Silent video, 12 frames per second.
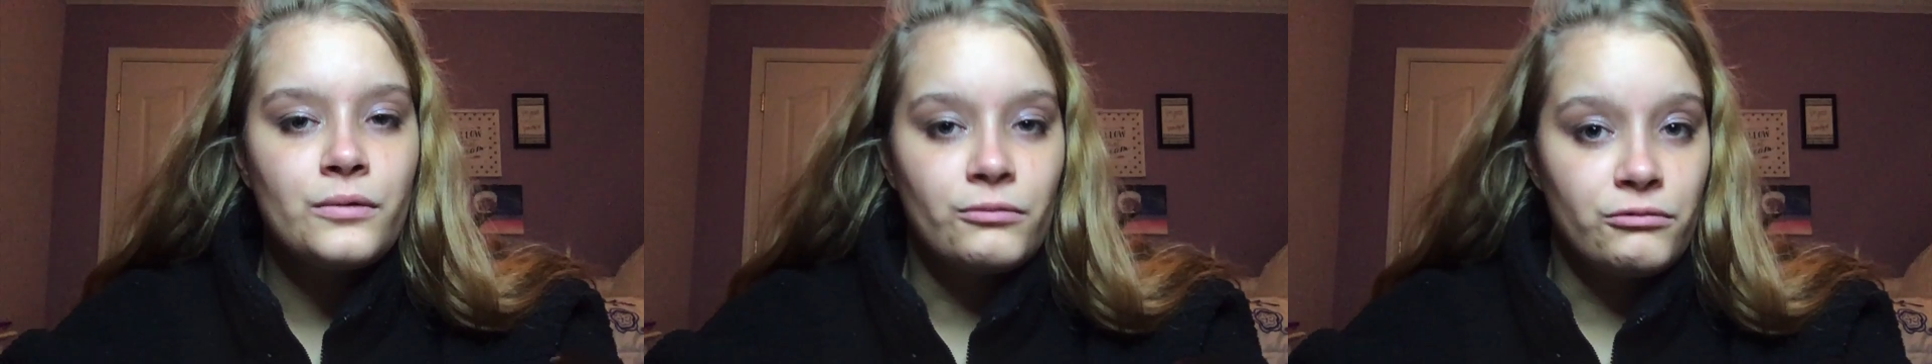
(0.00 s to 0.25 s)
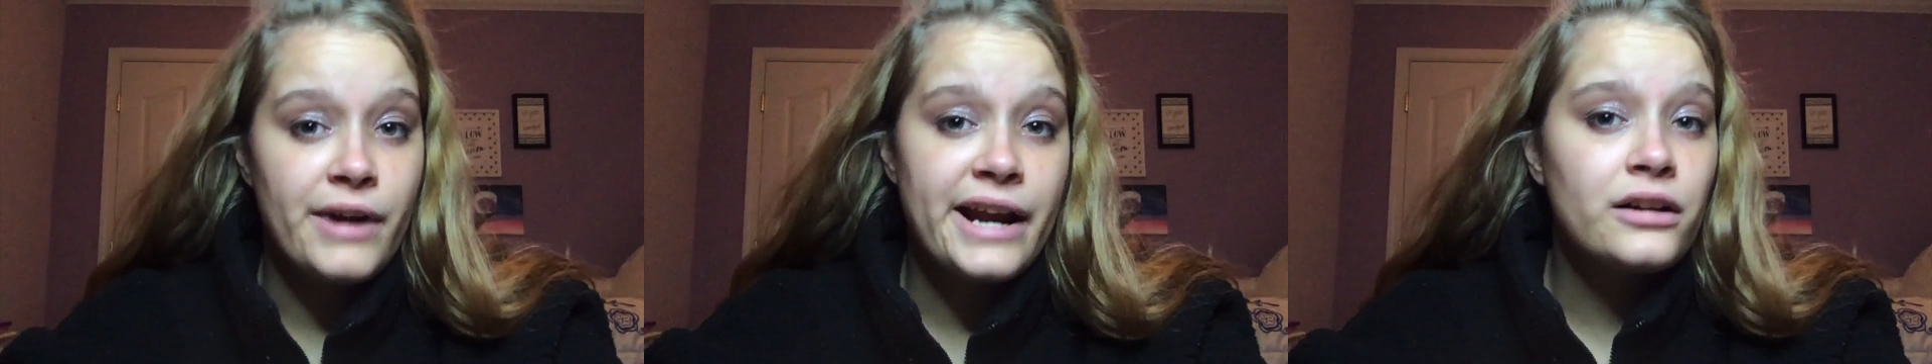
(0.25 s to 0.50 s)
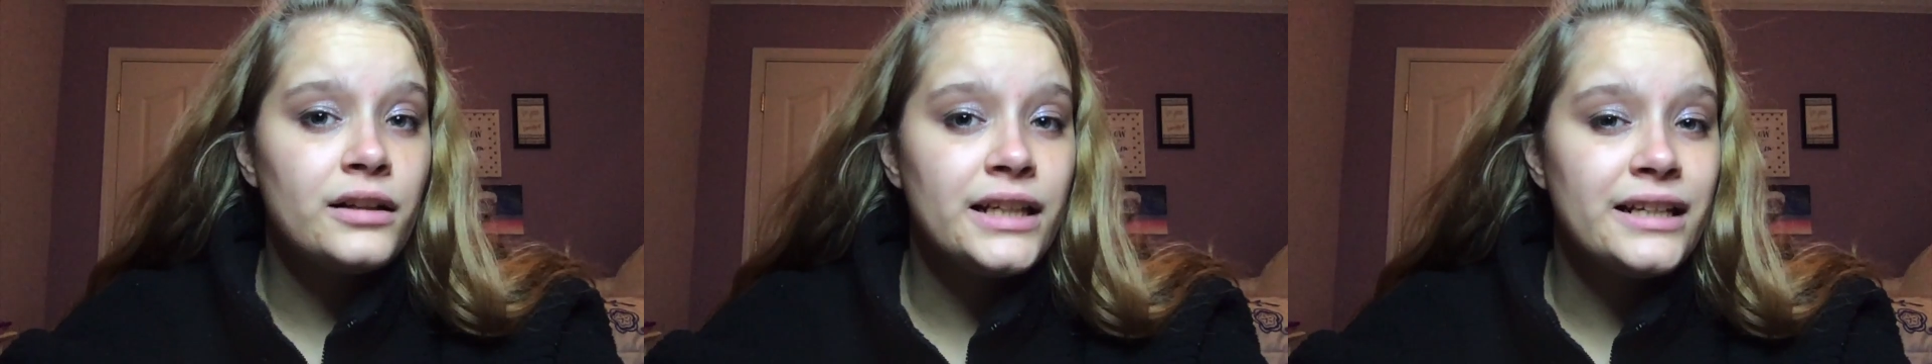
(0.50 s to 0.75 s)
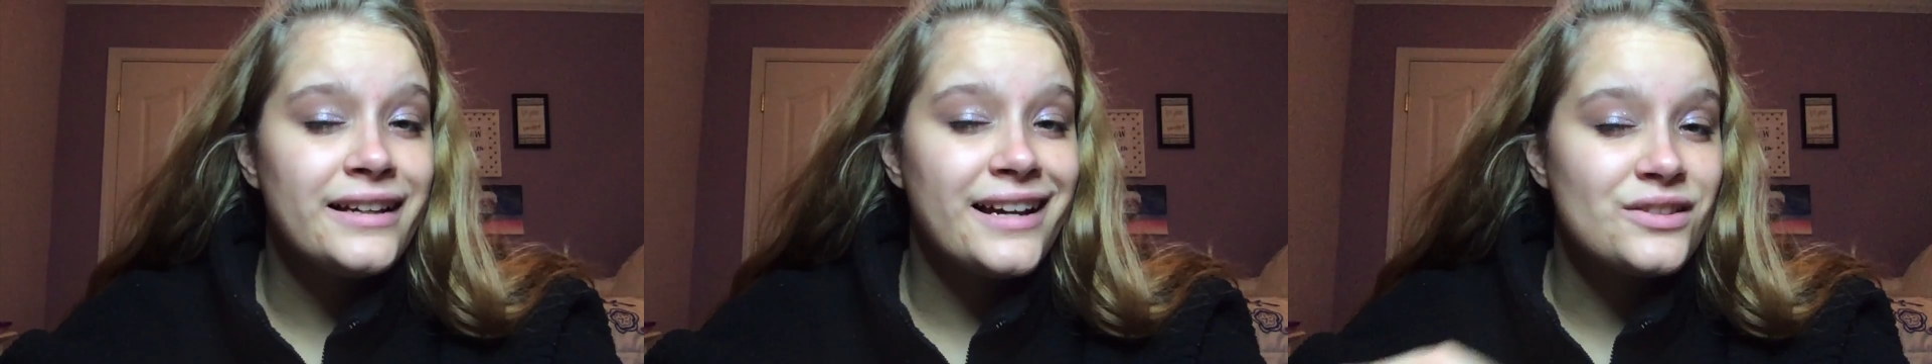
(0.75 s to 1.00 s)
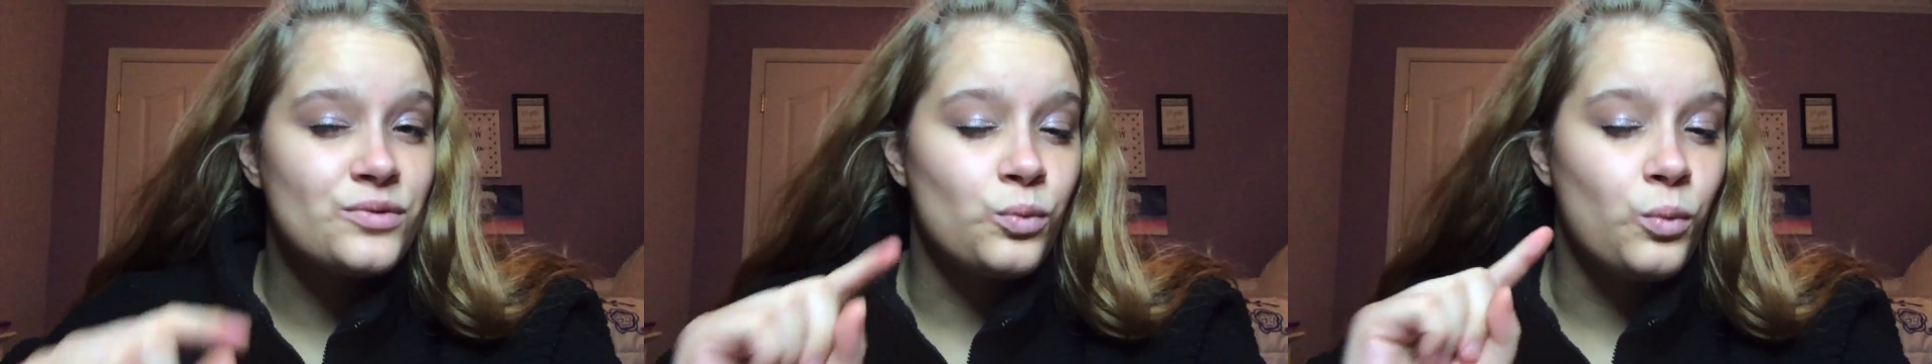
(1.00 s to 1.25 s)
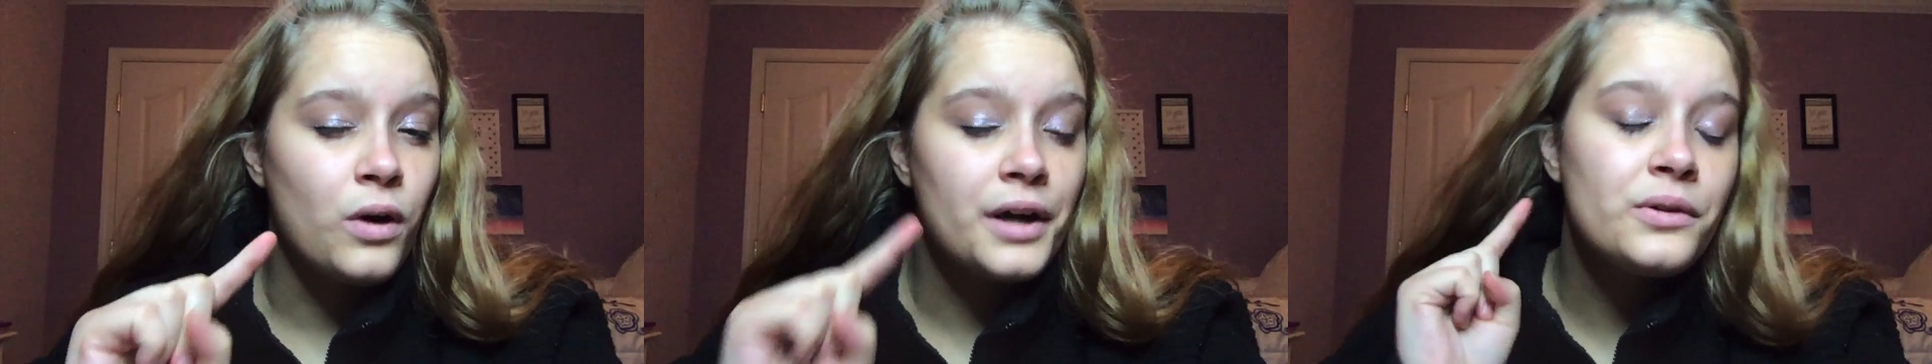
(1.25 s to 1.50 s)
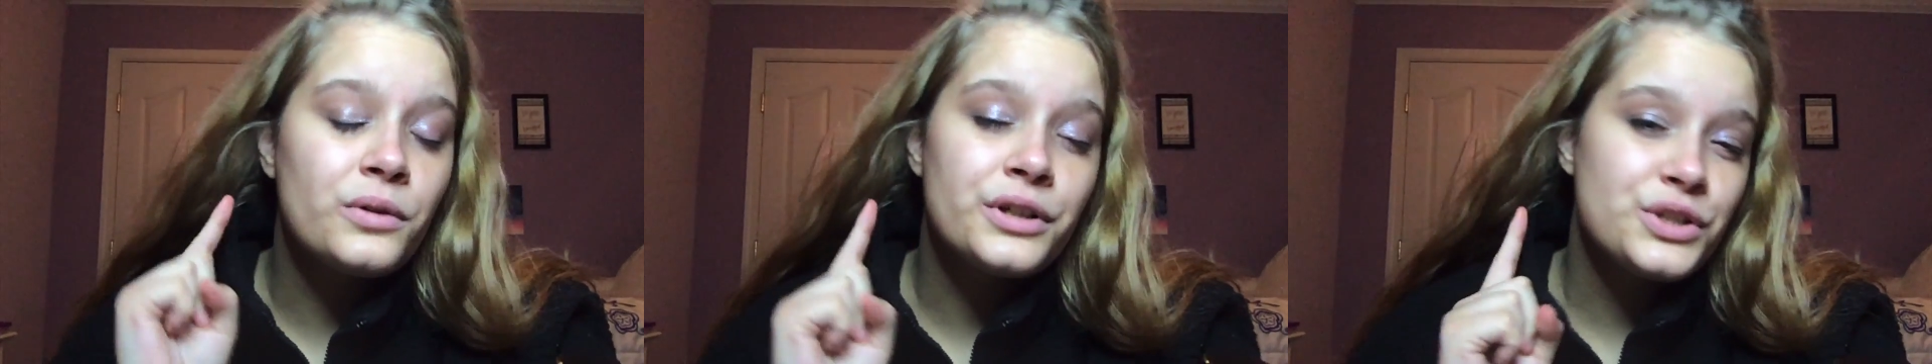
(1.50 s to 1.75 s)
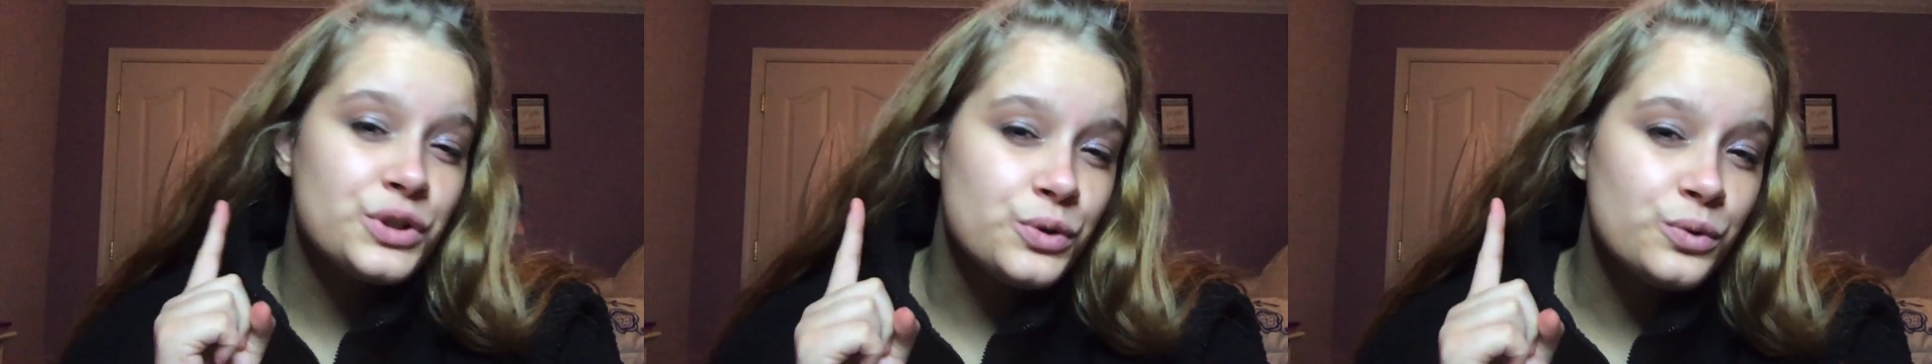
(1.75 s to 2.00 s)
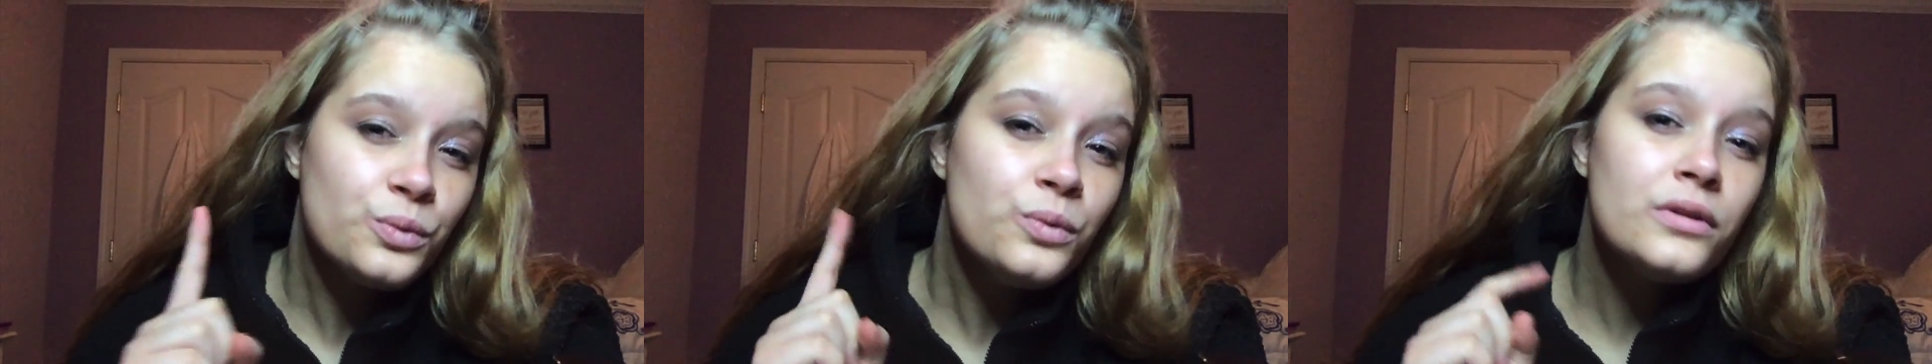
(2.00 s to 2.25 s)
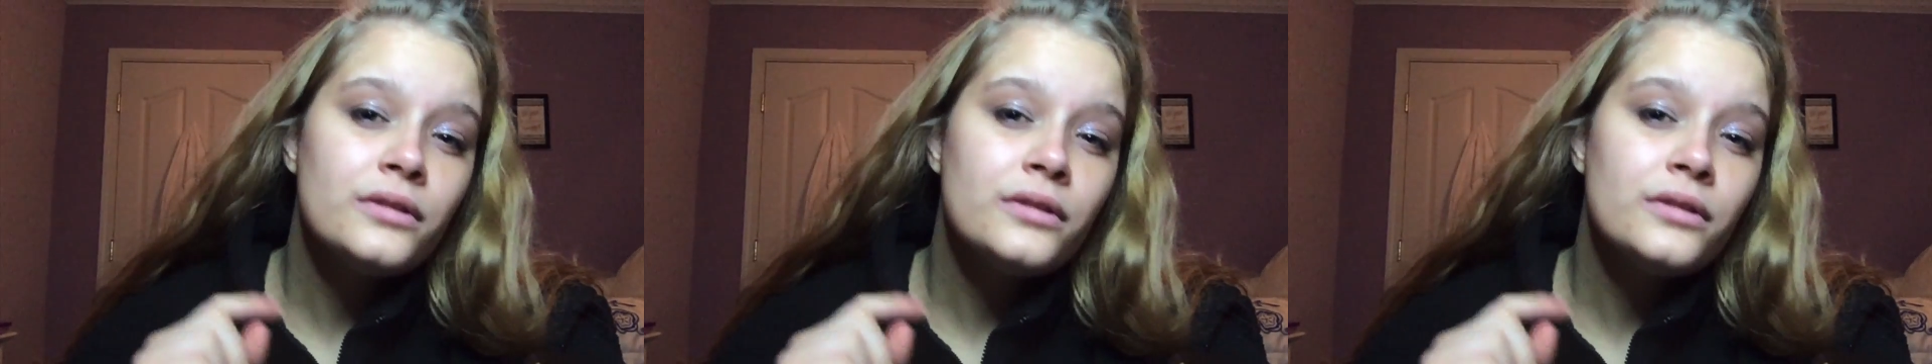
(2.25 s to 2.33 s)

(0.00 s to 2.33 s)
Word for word: rarely gets one or two,